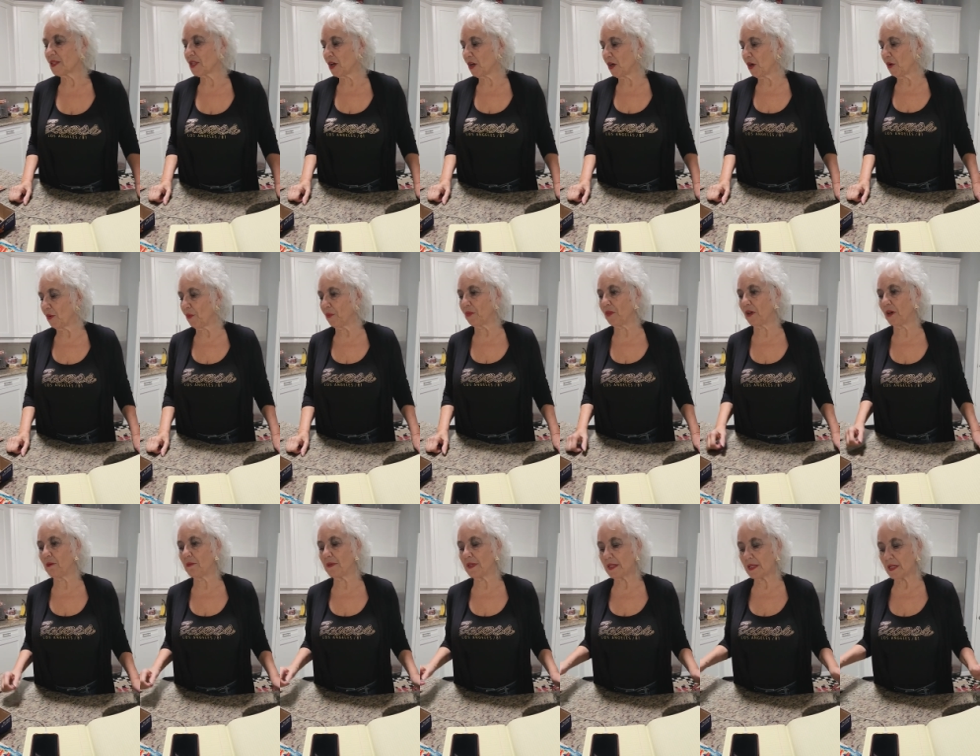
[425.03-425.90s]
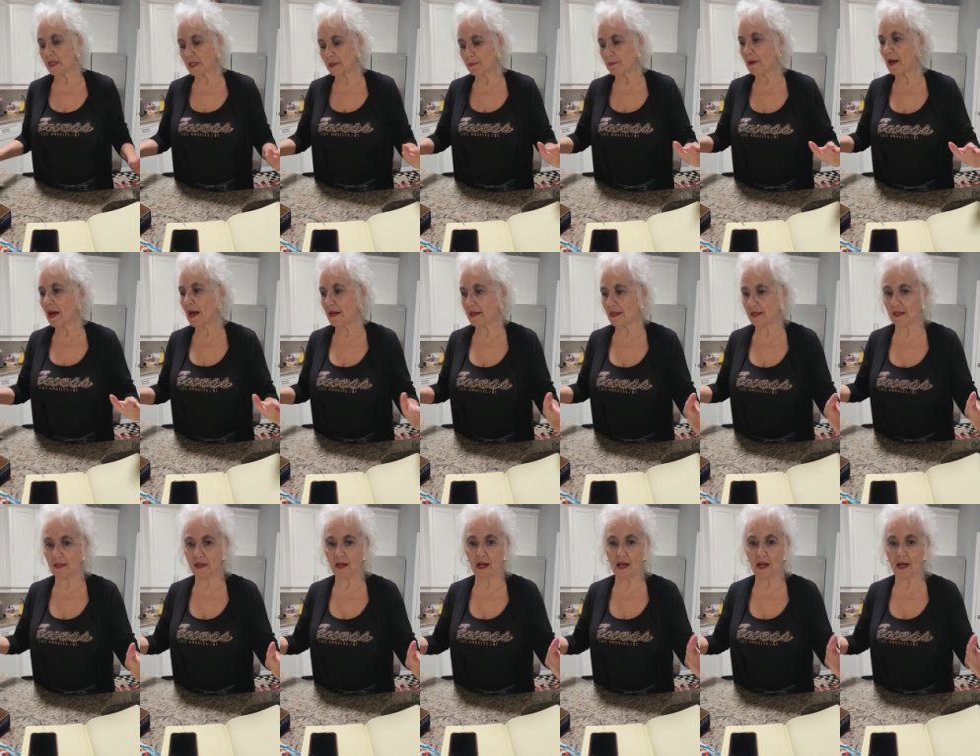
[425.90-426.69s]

So there was this box